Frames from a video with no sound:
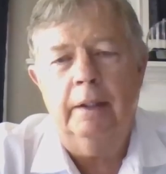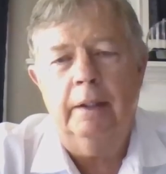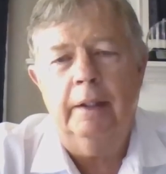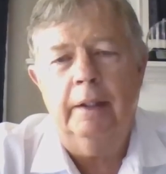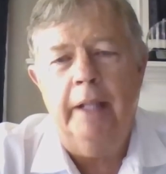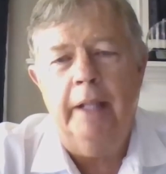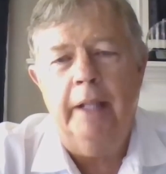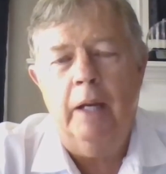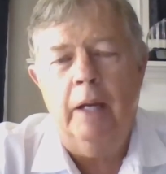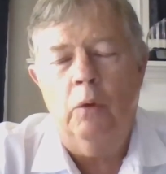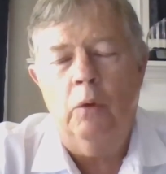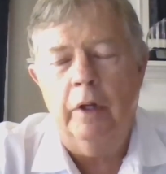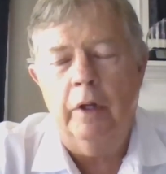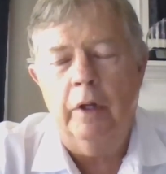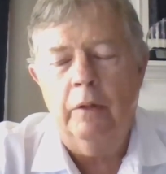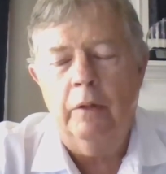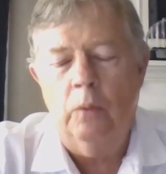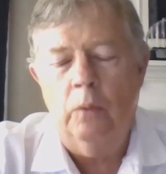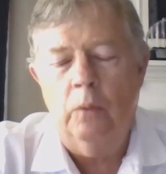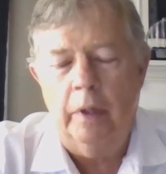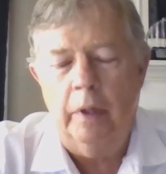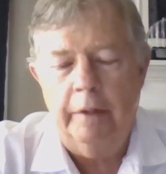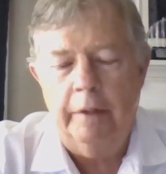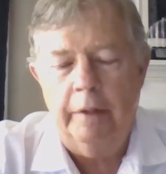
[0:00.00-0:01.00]
Yeah,
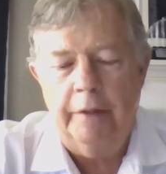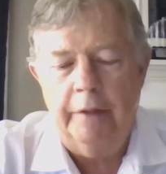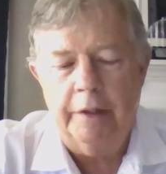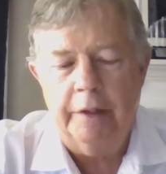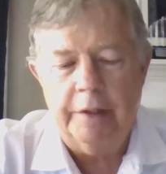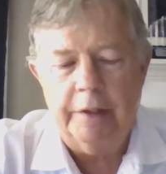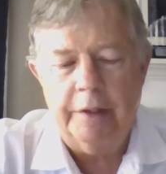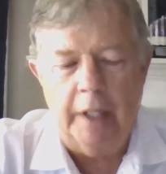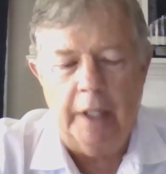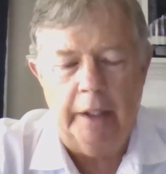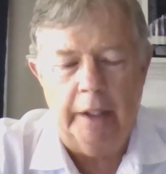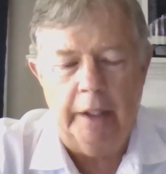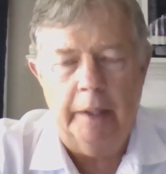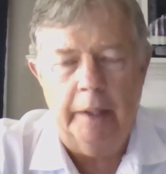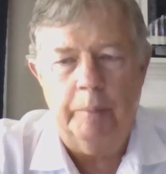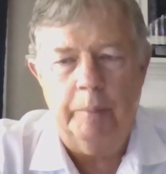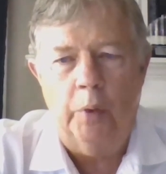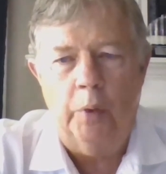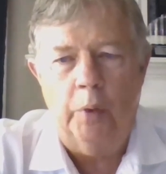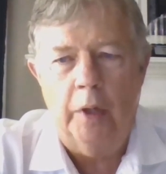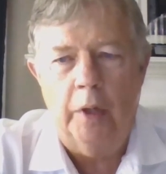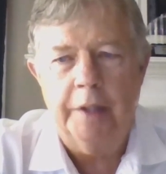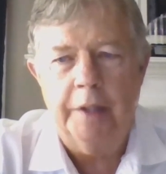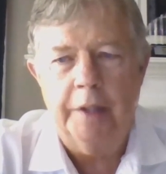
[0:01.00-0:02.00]
one of the salient
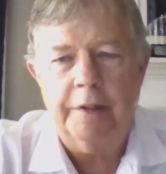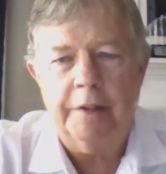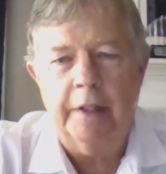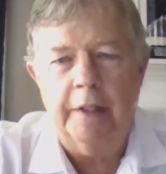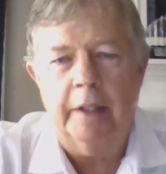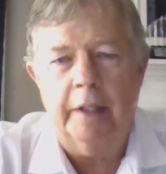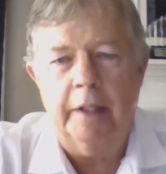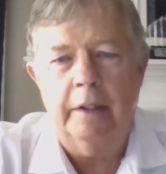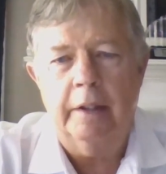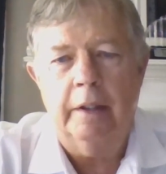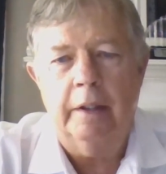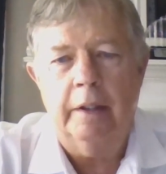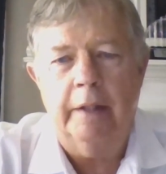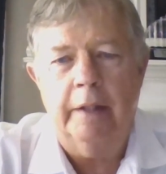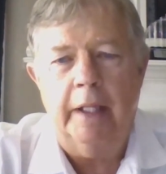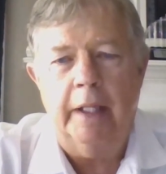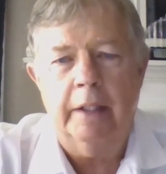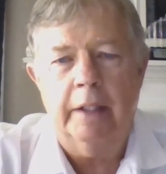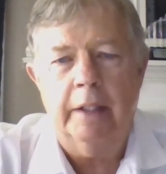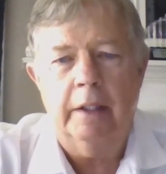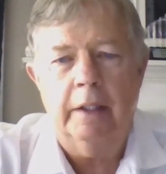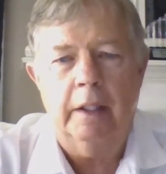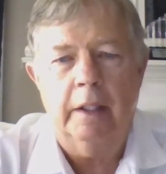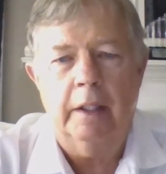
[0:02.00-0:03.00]
points
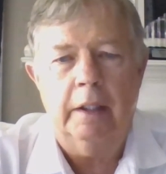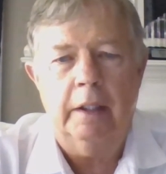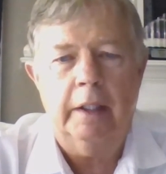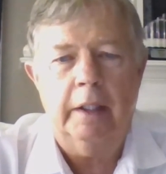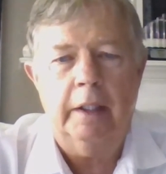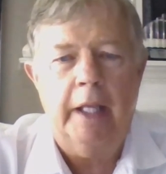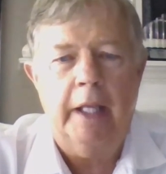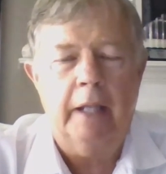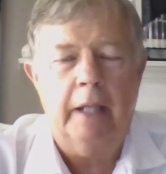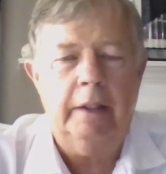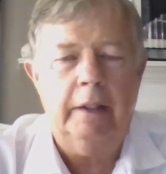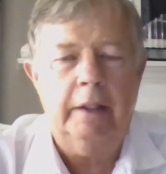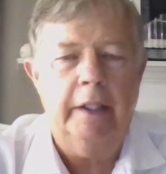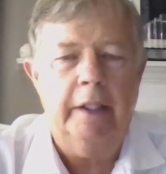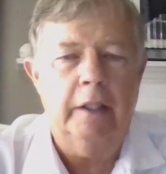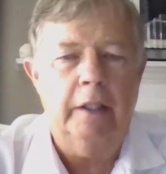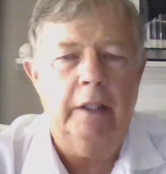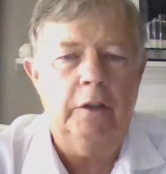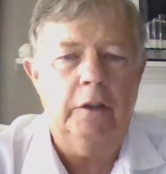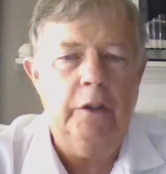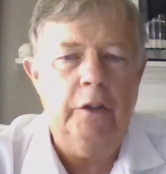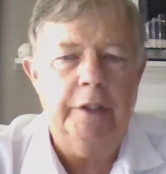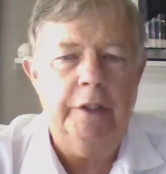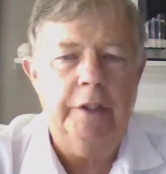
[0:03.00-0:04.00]
that Kathleen
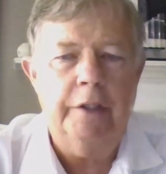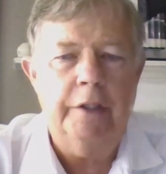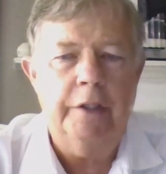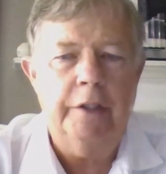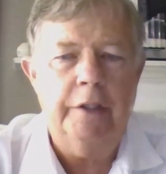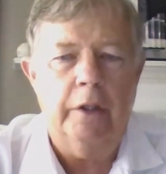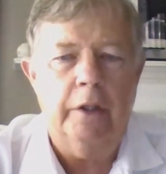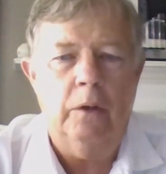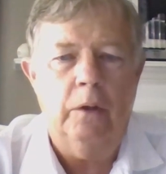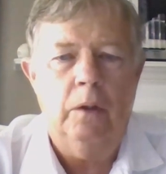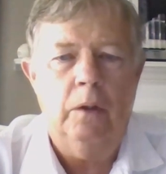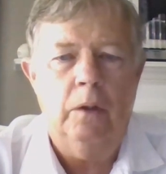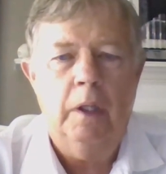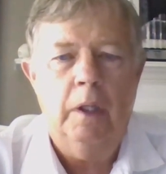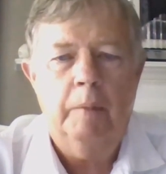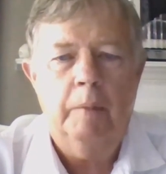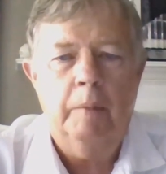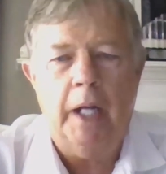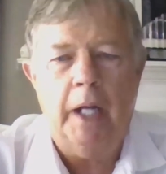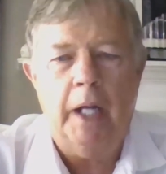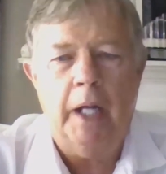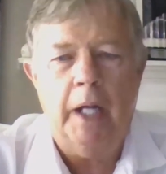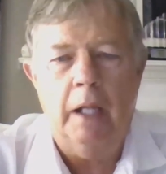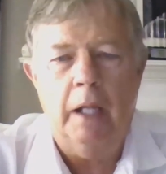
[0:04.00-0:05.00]
alluded to,
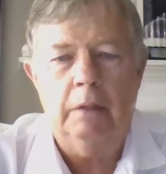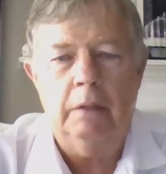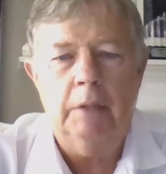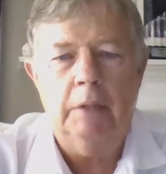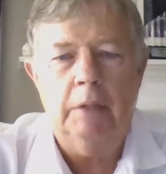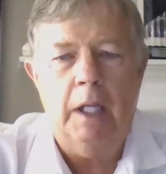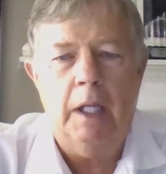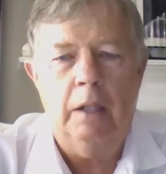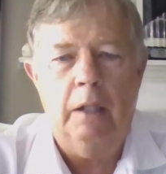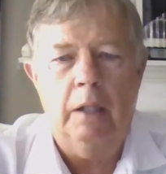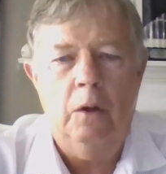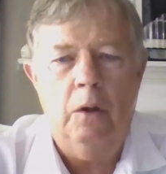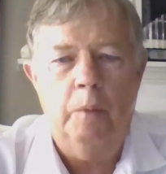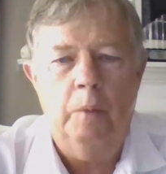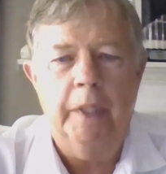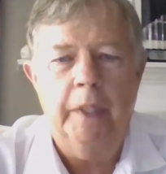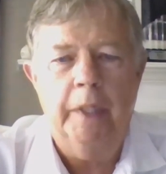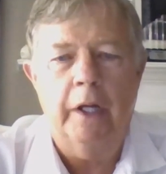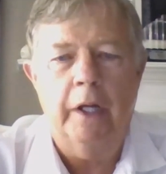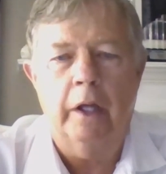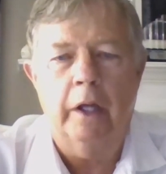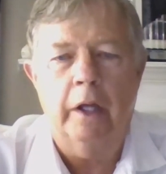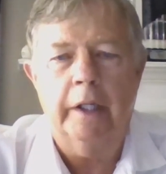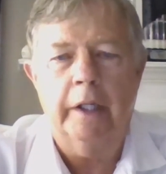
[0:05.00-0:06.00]
but I'll
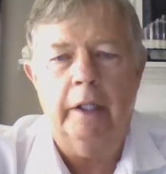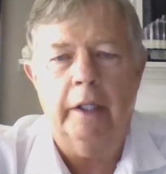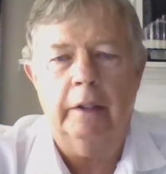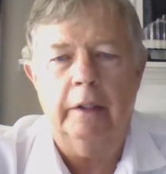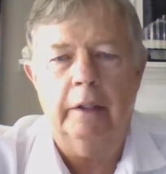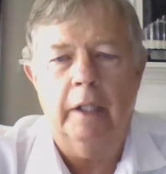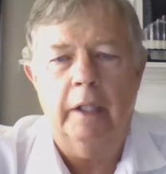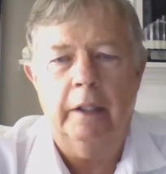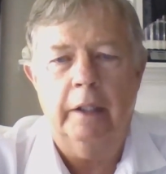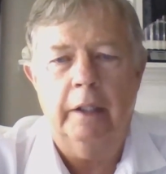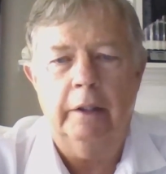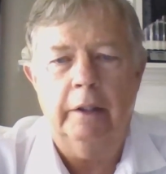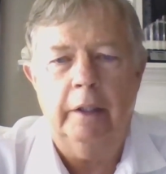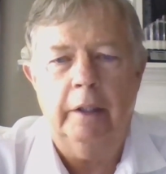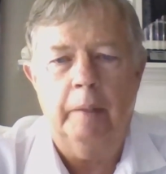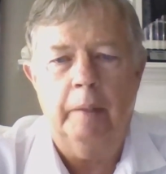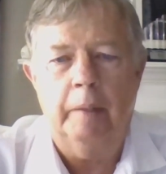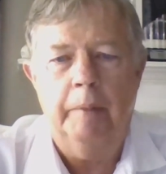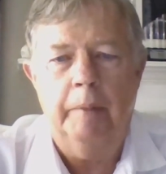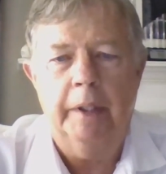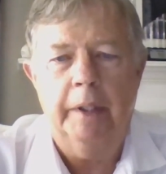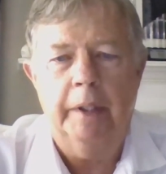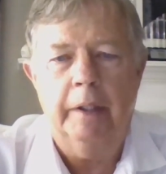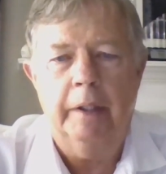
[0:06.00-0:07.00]
home in on it a
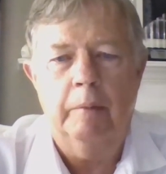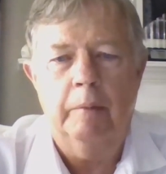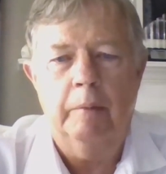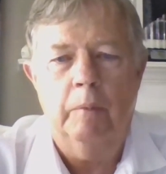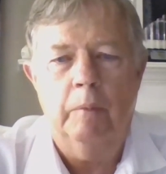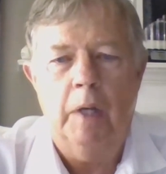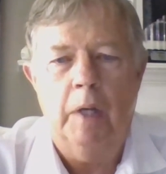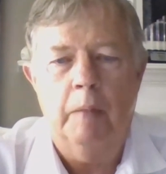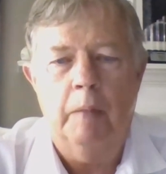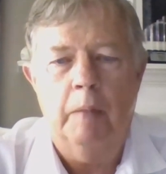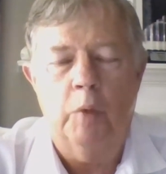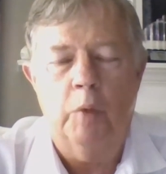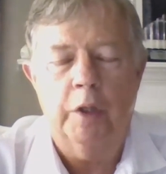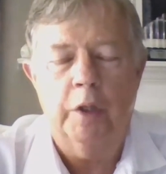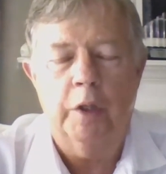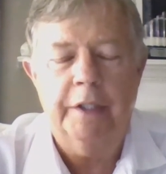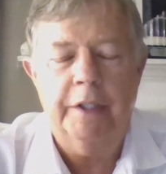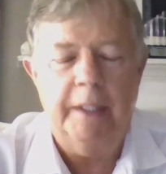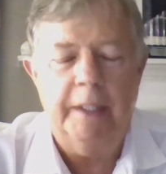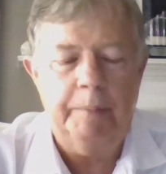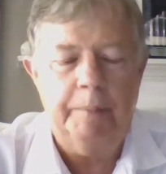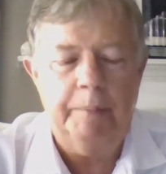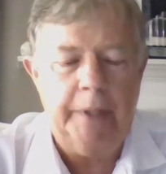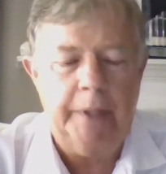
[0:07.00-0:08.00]
little bit
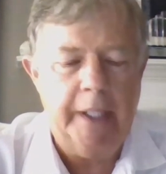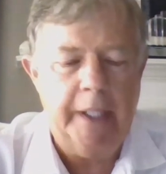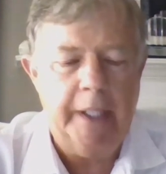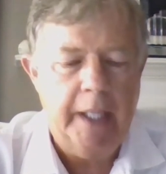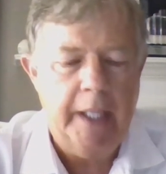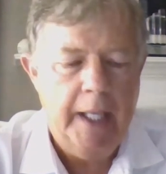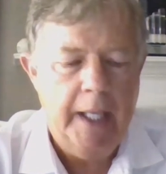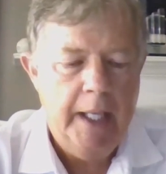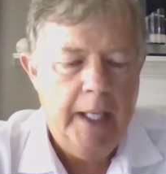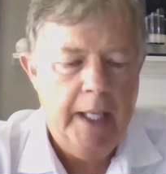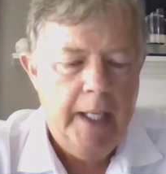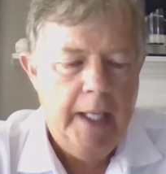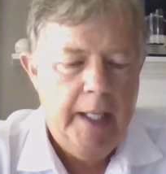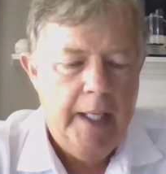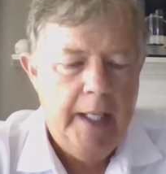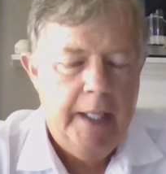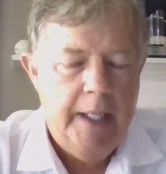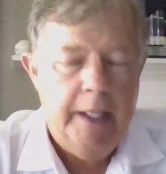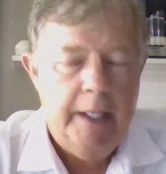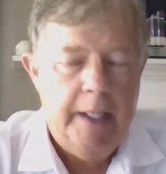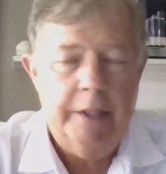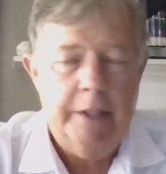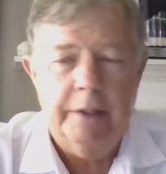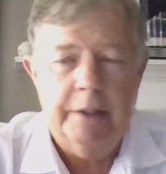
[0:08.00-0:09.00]
more deeply,
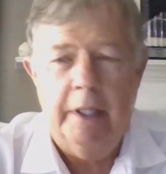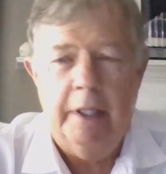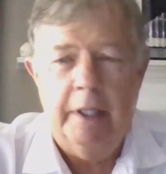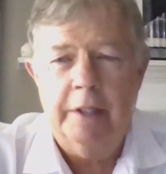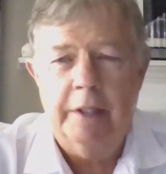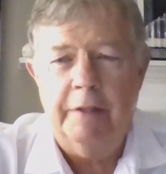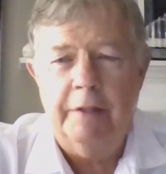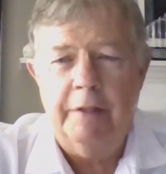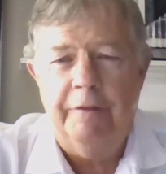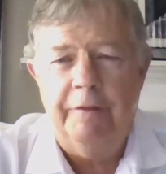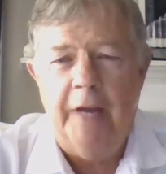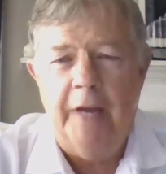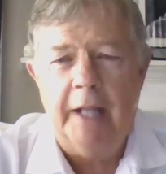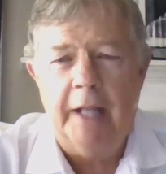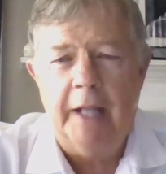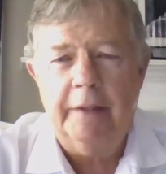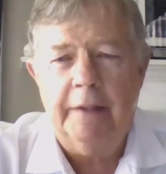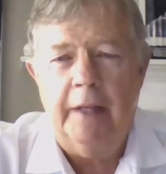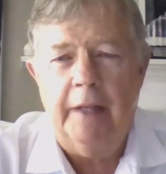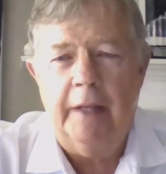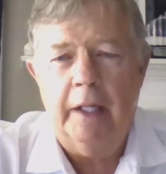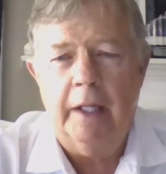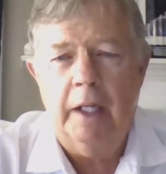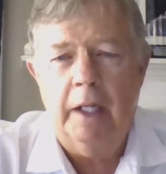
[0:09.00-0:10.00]
is the
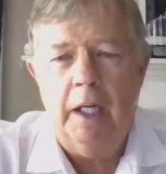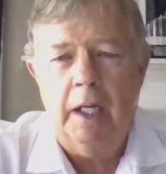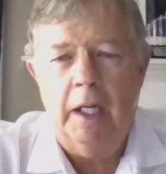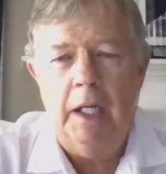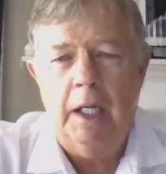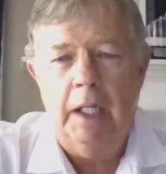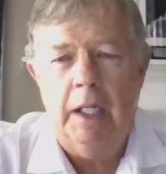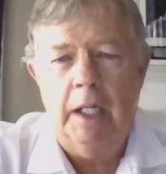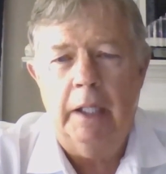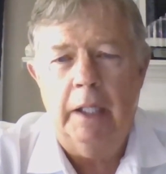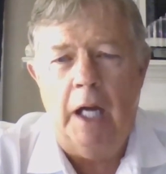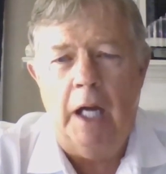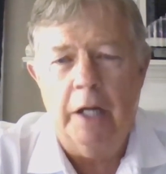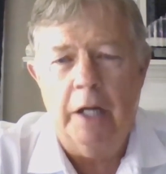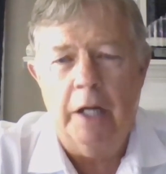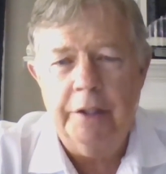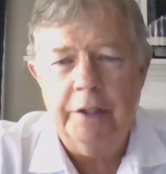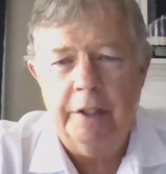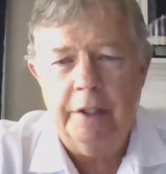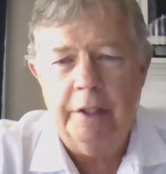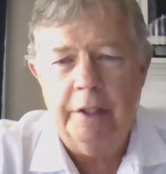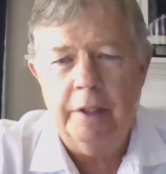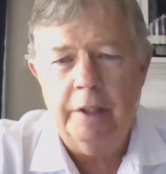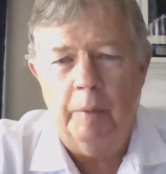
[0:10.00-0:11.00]
fact that
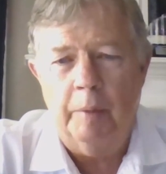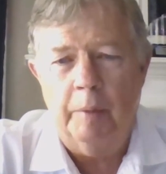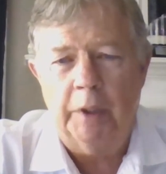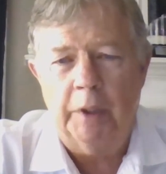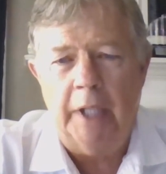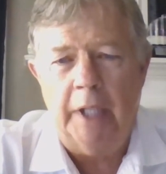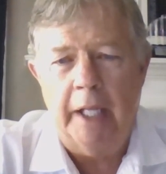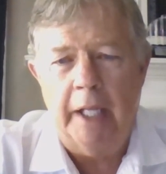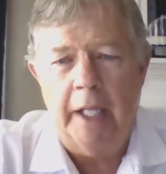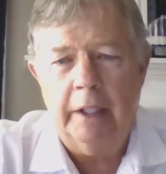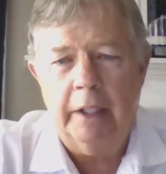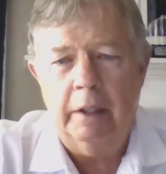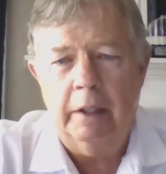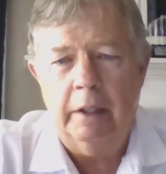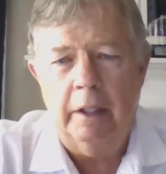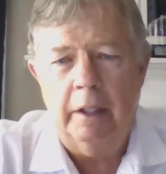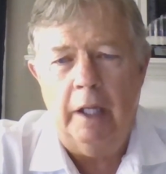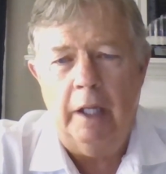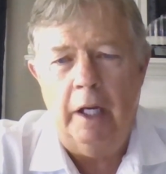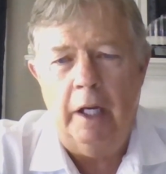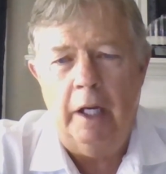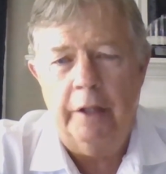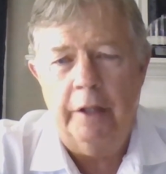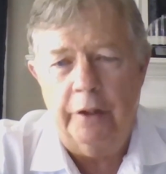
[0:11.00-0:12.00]
our system, unlike
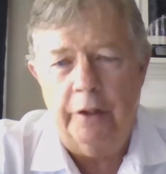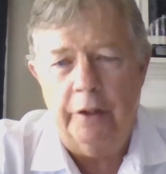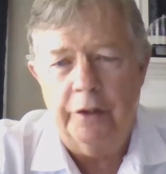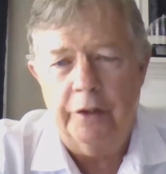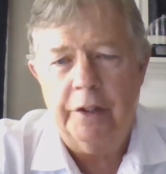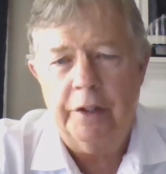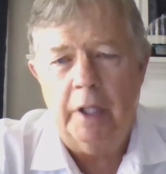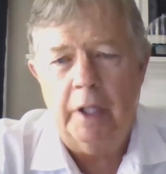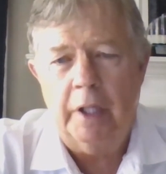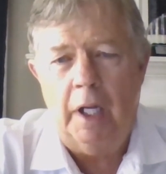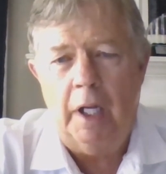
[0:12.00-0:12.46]
others,